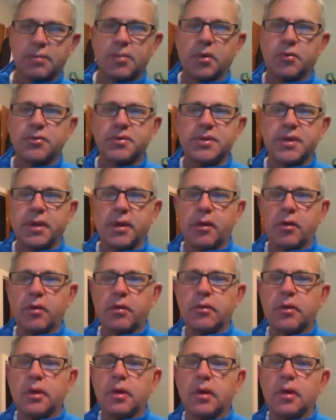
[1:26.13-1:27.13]
up on
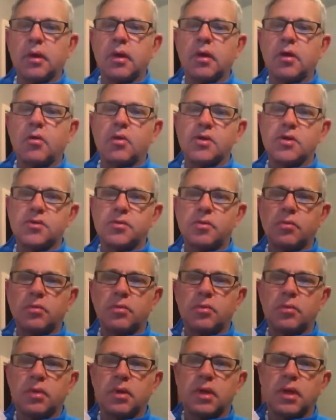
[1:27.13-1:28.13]
tiered, which,
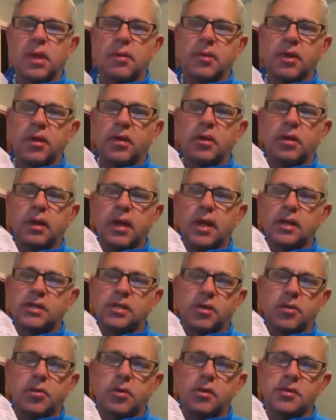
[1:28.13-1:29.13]
I mean, you could
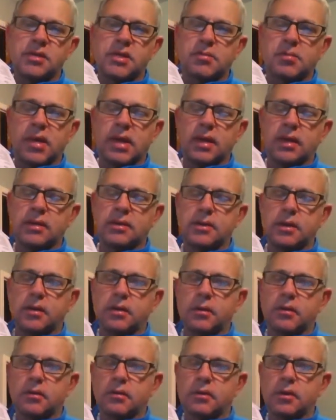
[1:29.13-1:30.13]
actually quote somebody
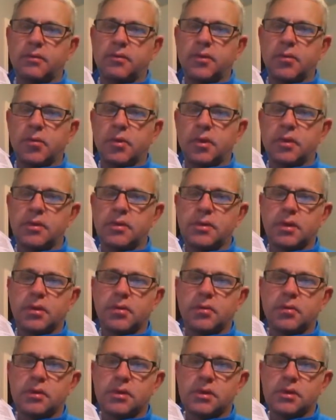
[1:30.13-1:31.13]
tiered if you wanted
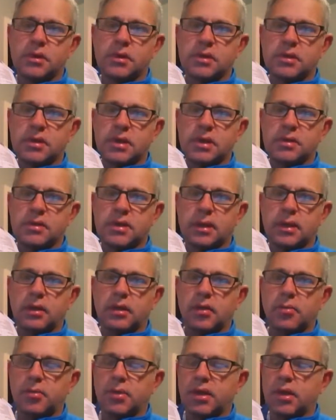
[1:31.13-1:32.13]
to and just adjust that a
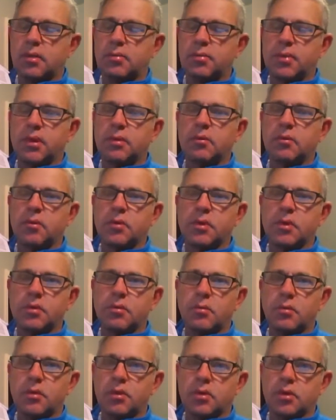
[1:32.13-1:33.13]
little bit, but
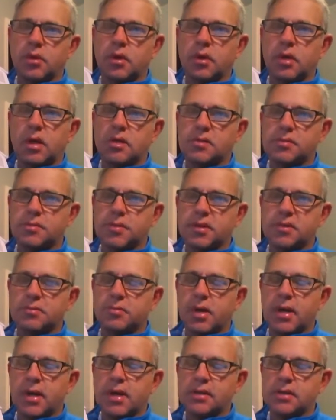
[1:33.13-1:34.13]
we're doing cost plus
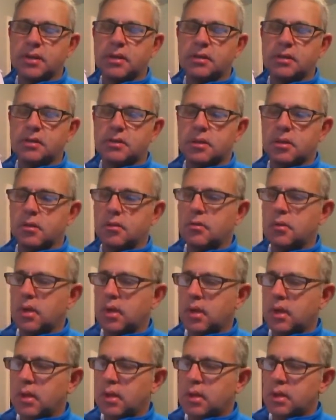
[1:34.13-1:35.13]
pricing. So
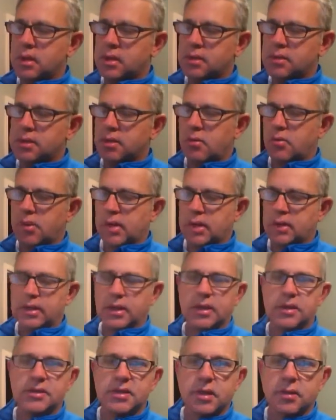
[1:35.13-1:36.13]
what I
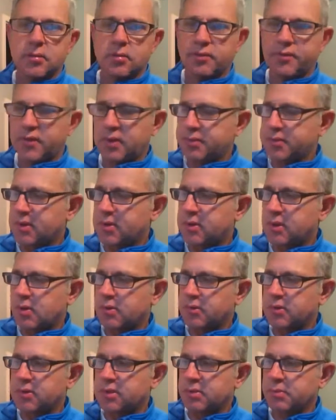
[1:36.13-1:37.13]
did is I flipped on
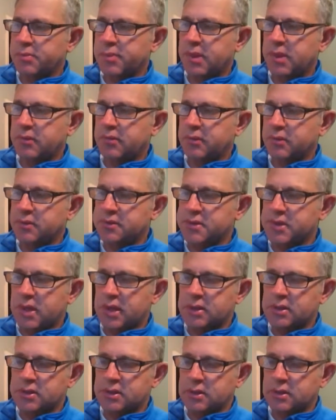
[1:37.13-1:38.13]
over to pivotal
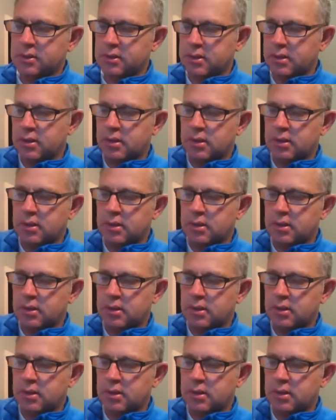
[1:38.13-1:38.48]
section,